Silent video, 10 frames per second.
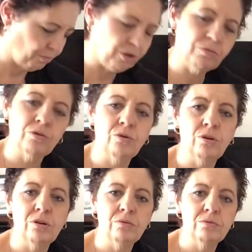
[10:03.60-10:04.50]
we would call
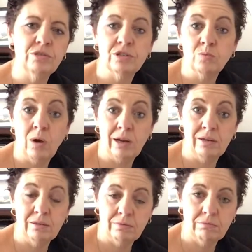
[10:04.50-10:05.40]
it just one.
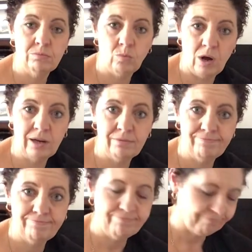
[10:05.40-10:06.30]

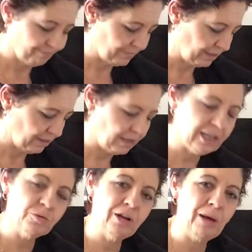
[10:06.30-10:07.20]
The
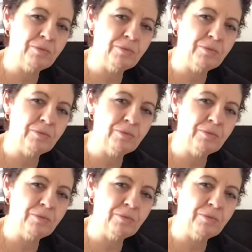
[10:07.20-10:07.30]
next one up,